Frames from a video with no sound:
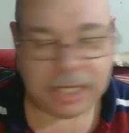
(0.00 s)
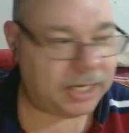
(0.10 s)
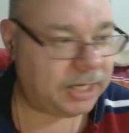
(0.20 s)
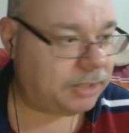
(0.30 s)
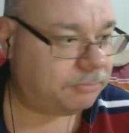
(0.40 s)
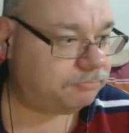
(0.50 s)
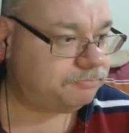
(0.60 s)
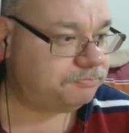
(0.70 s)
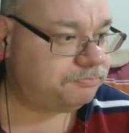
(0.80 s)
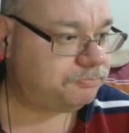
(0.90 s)
We're
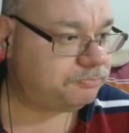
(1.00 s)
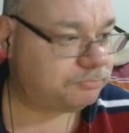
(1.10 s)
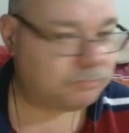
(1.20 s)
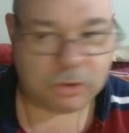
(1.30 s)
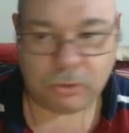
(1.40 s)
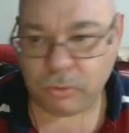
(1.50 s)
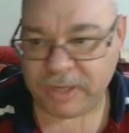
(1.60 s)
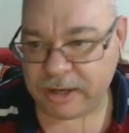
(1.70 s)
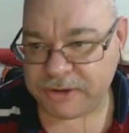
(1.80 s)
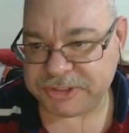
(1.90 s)

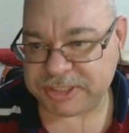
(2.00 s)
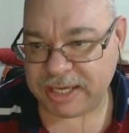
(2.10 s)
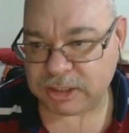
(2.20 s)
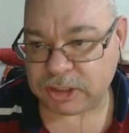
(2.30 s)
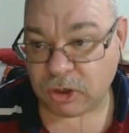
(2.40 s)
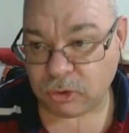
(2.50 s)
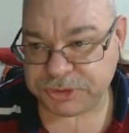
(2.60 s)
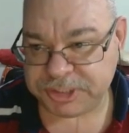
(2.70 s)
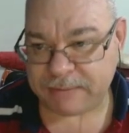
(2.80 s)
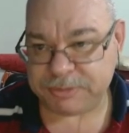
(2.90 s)
going to take
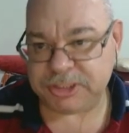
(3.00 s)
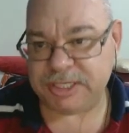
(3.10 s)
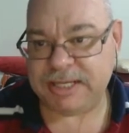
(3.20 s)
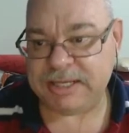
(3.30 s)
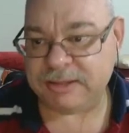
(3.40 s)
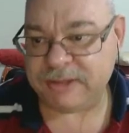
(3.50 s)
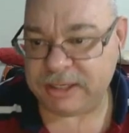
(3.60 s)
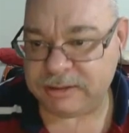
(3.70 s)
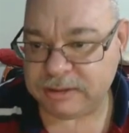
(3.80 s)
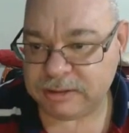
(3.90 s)
cold adaptation here
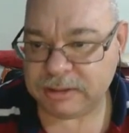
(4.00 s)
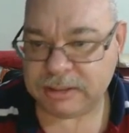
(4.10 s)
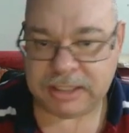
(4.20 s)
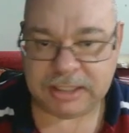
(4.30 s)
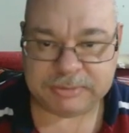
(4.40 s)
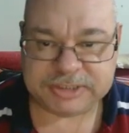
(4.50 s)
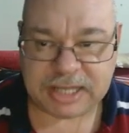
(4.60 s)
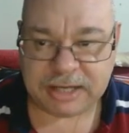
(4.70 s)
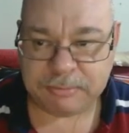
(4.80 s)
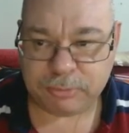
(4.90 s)
then,
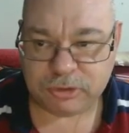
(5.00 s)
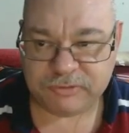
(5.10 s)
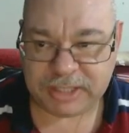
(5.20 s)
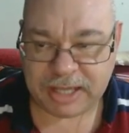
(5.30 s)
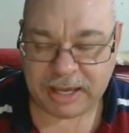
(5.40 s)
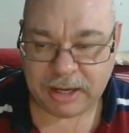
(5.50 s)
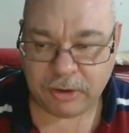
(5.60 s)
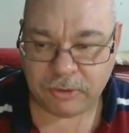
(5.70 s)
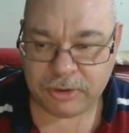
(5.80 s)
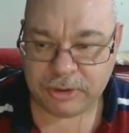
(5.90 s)
start improving
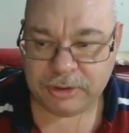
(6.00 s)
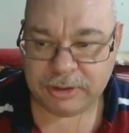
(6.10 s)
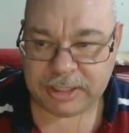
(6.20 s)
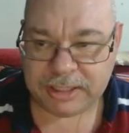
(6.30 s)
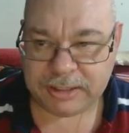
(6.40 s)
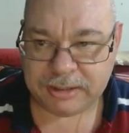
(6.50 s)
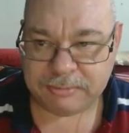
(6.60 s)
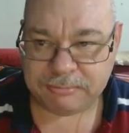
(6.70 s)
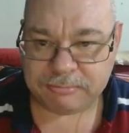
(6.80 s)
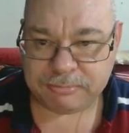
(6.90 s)
our
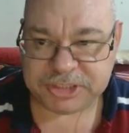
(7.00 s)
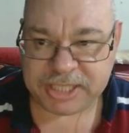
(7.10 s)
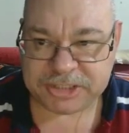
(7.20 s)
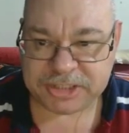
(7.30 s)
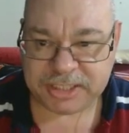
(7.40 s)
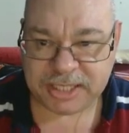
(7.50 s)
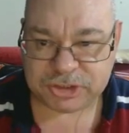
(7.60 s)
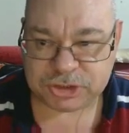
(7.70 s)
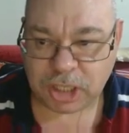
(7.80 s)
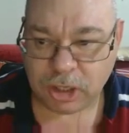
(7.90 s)
protection
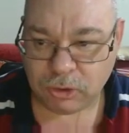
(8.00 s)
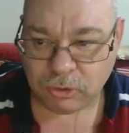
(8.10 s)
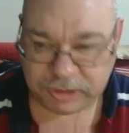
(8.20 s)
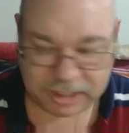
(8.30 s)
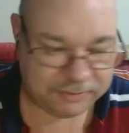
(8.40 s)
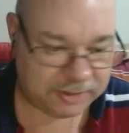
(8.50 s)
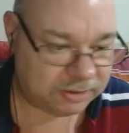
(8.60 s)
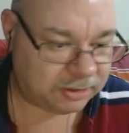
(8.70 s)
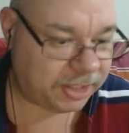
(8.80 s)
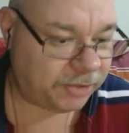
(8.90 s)
against cold, and
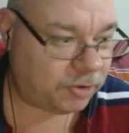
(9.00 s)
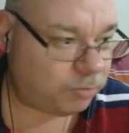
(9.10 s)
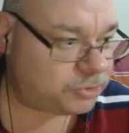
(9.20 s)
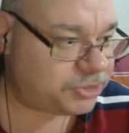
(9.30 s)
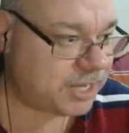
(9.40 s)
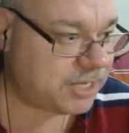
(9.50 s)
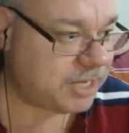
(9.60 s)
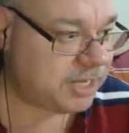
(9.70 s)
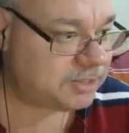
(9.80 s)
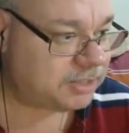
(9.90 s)
then later on we'll take
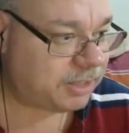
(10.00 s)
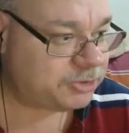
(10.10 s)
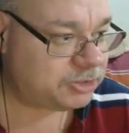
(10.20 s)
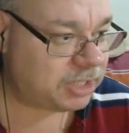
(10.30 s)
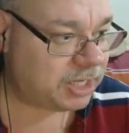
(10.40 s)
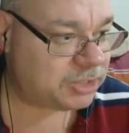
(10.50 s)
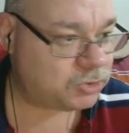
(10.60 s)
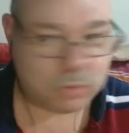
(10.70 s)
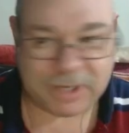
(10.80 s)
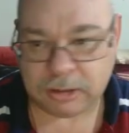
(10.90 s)
heat adaptation
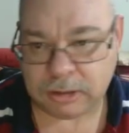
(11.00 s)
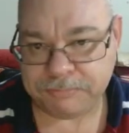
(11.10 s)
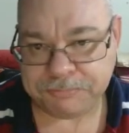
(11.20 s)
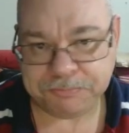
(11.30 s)
as well.